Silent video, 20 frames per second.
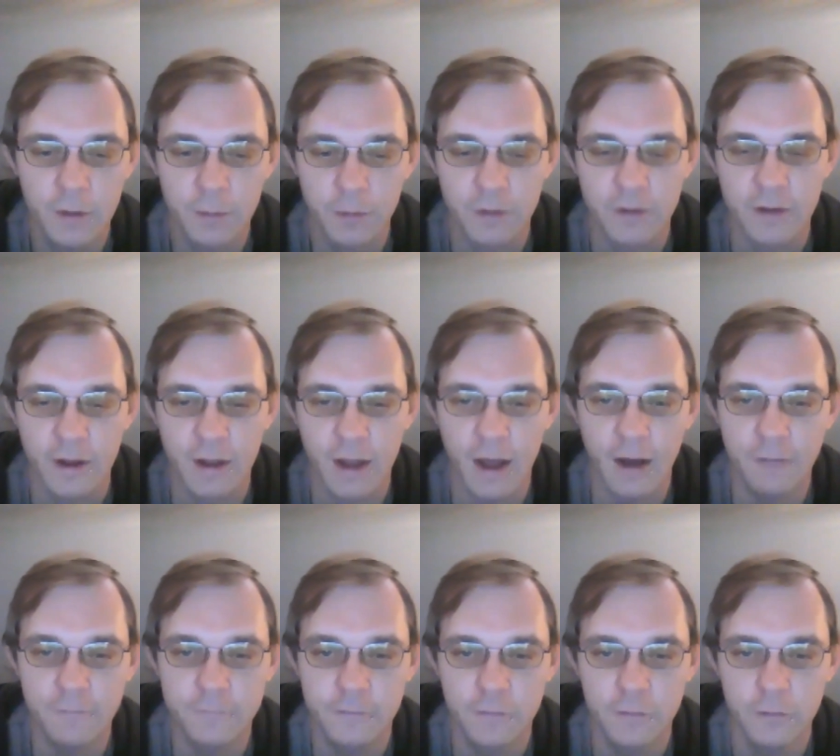But they
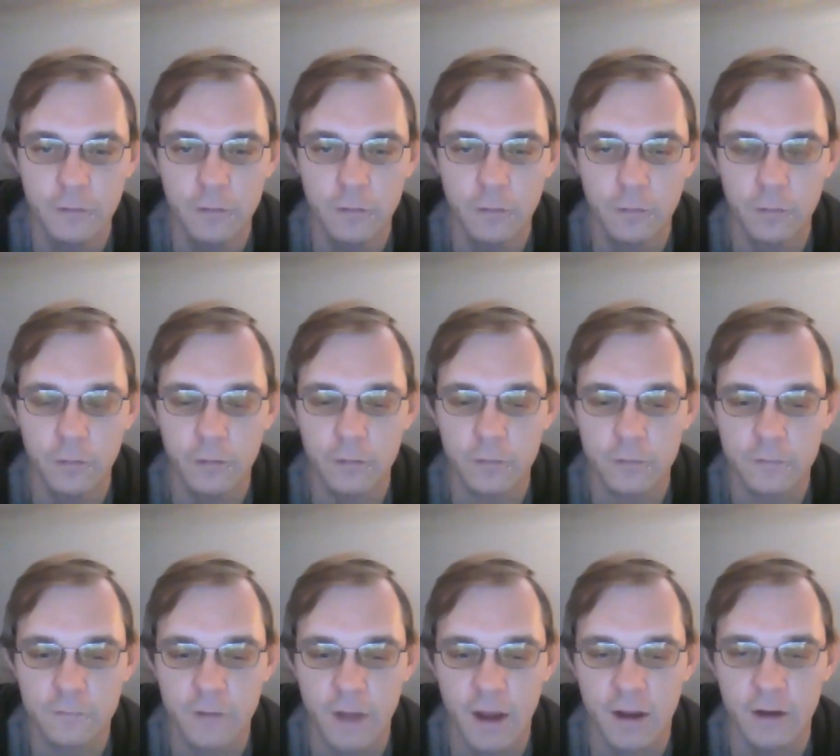have to
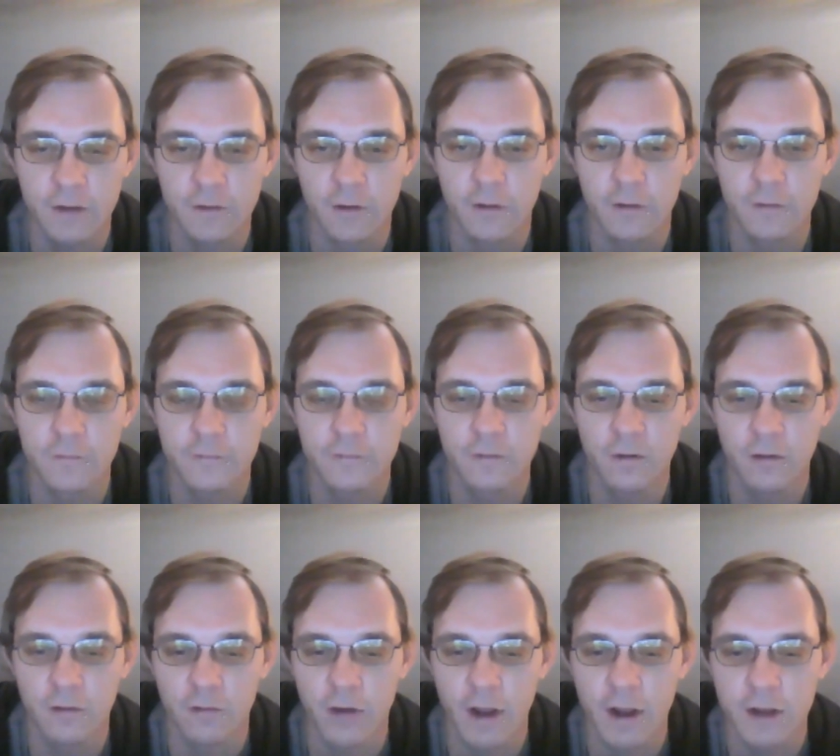take into
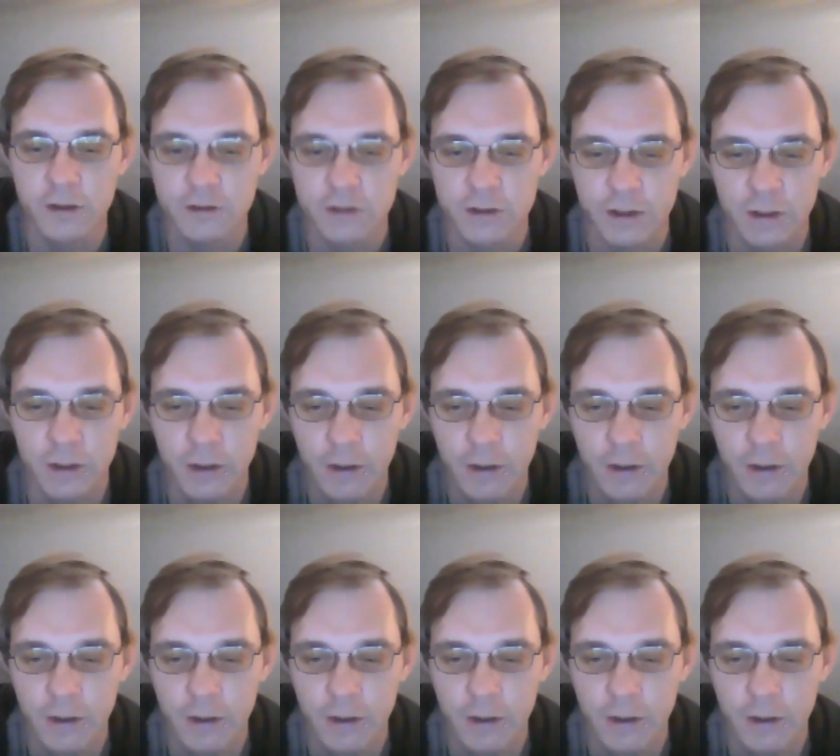consideration